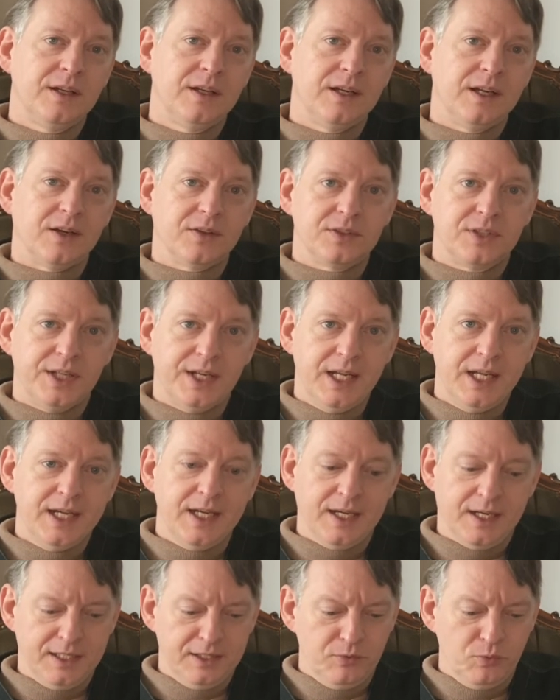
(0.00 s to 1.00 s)
Now today
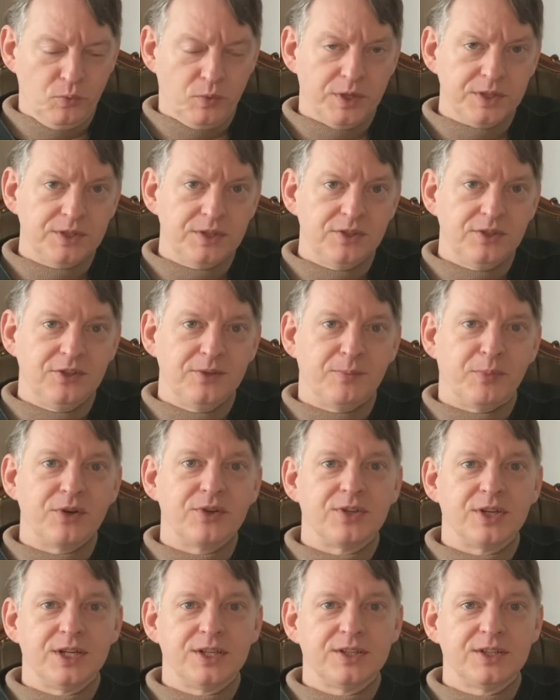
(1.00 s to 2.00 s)
I wanted to
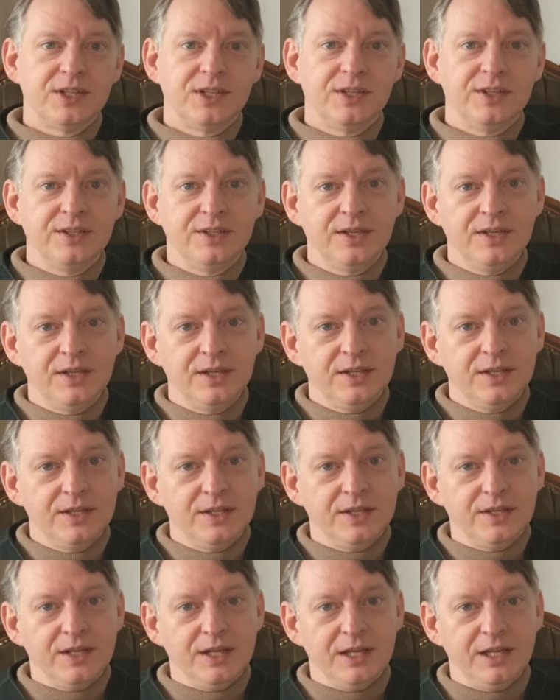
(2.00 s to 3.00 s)
present
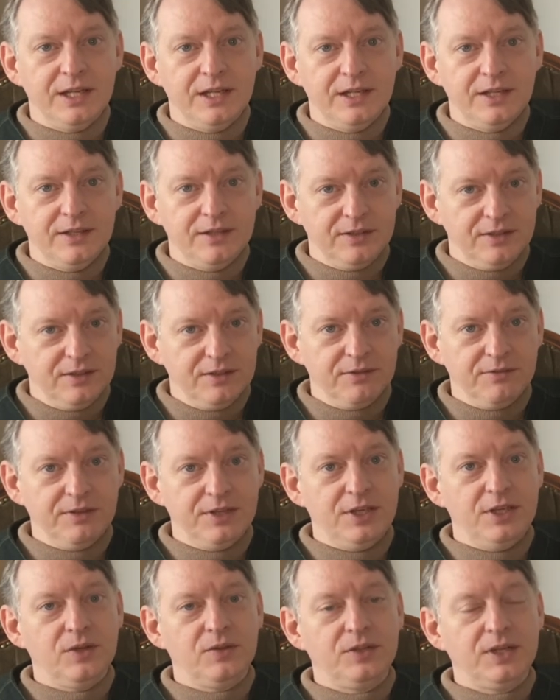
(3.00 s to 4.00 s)
a
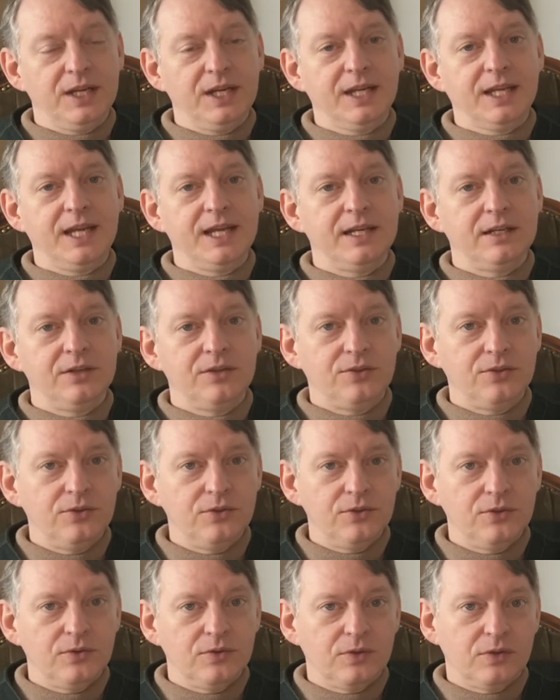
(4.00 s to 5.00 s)
video dedicated
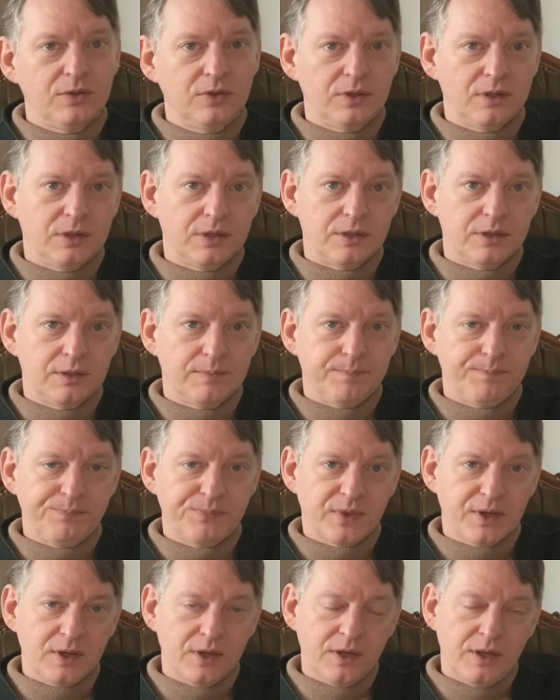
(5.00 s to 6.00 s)
to um,
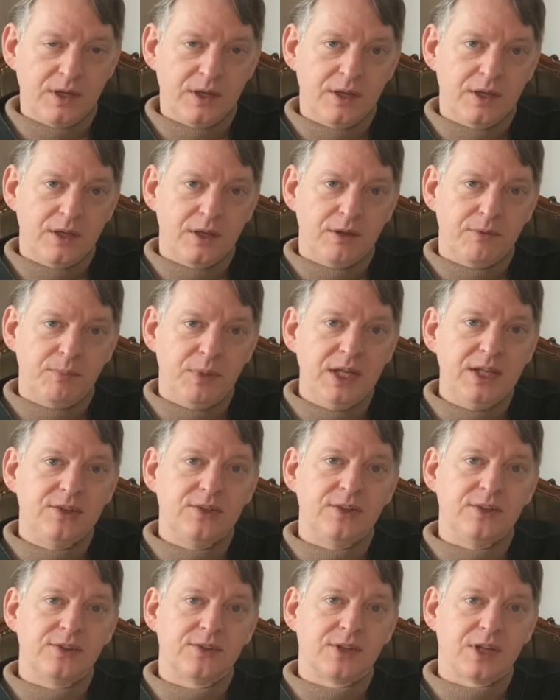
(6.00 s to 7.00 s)

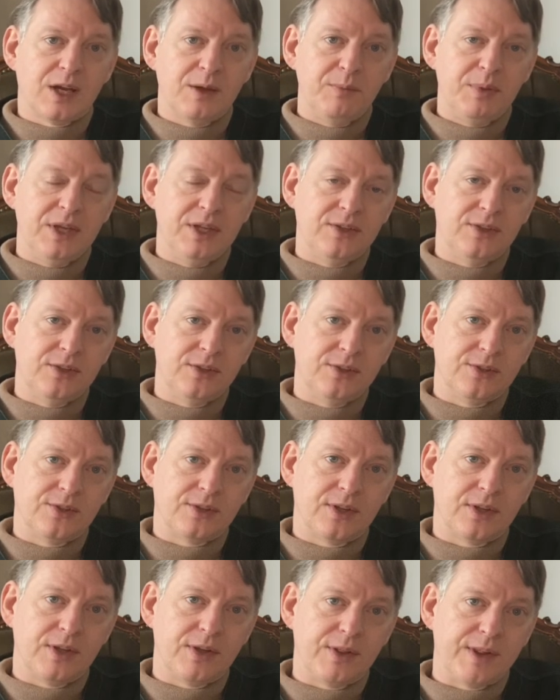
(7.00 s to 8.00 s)
pieces,
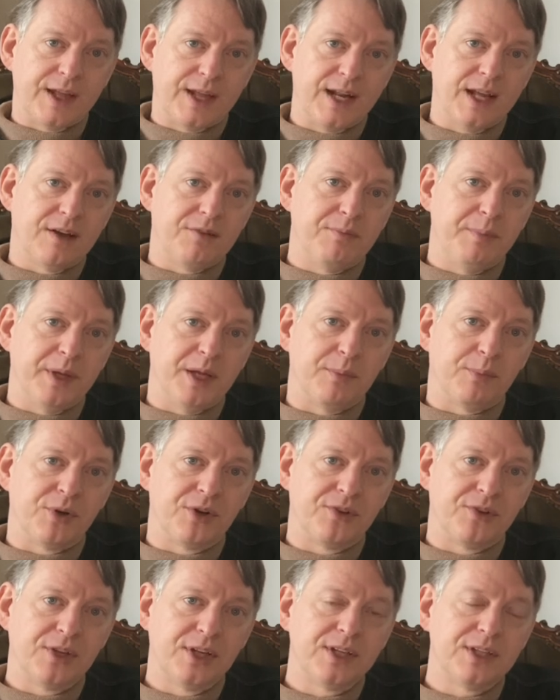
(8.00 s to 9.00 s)
timepieces that have been
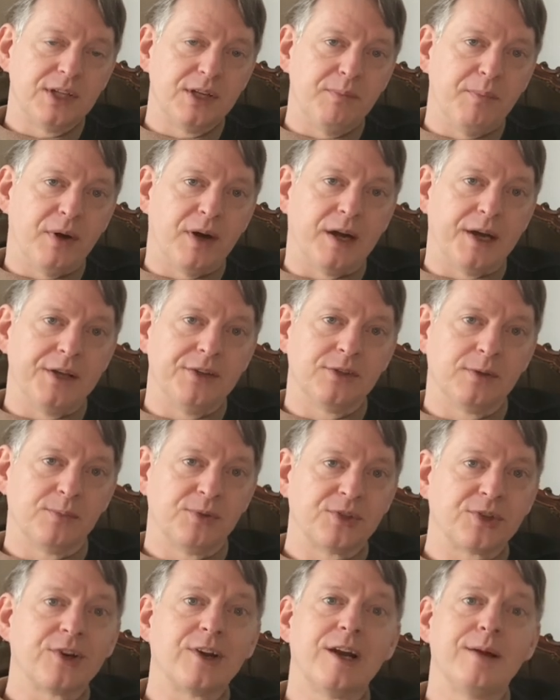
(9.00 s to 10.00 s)
presented by
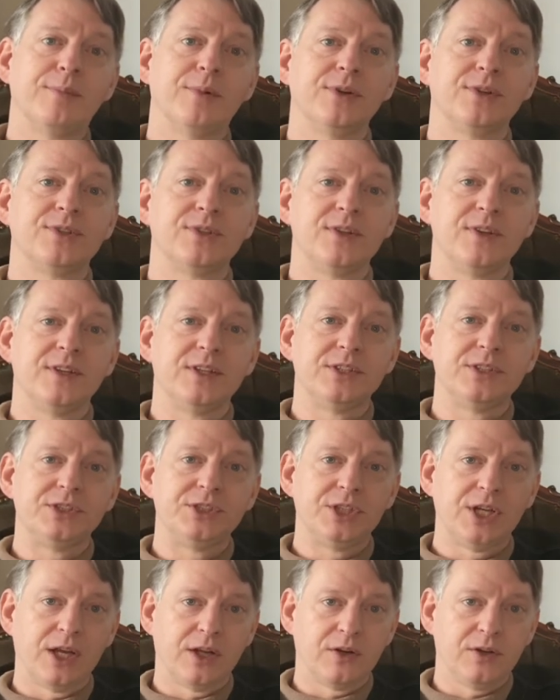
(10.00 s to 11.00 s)
subscribers to this
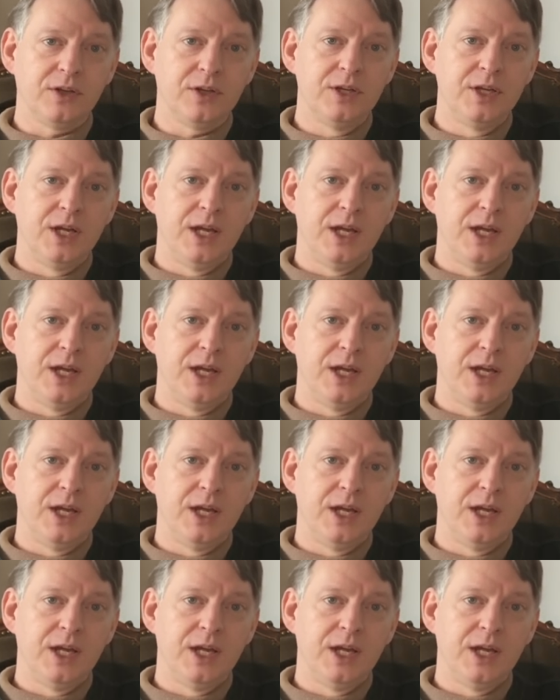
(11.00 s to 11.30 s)
channel.